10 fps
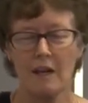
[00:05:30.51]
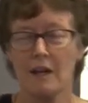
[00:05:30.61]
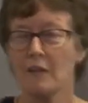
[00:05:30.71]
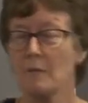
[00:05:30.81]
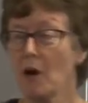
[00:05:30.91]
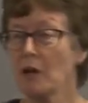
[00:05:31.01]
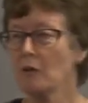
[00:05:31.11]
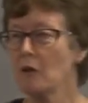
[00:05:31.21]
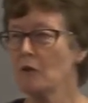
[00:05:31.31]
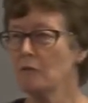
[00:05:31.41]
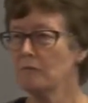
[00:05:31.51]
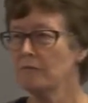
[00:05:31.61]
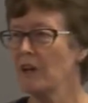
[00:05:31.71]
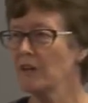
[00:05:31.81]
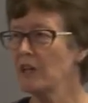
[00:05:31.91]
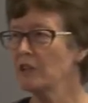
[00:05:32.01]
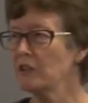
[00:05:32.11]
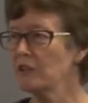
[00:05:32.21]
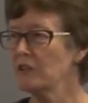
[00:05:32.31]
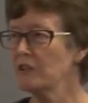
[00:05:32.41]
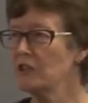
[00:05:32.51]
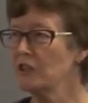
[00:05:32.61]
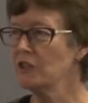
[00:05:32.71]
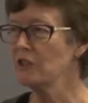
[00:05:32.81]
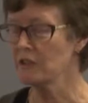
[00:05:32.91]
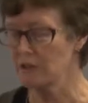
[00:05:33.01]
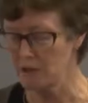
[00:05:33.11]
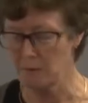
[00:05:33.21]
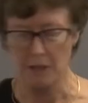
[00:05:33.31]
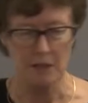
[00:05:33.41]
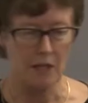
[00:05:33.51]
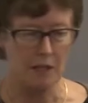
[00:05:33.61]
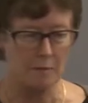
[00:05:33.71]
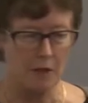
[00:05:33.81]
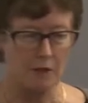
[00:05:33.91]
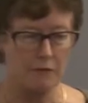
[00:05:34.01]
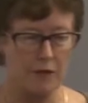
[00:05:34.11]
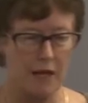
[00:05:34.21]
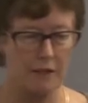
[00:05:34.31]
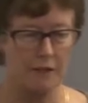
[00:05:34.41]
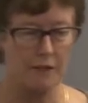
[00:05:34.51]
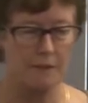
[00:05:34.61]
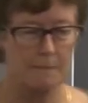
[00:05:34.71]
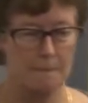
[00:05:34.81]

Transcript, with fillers: uh, the micro foundations, the decisions that are being taken by different actors.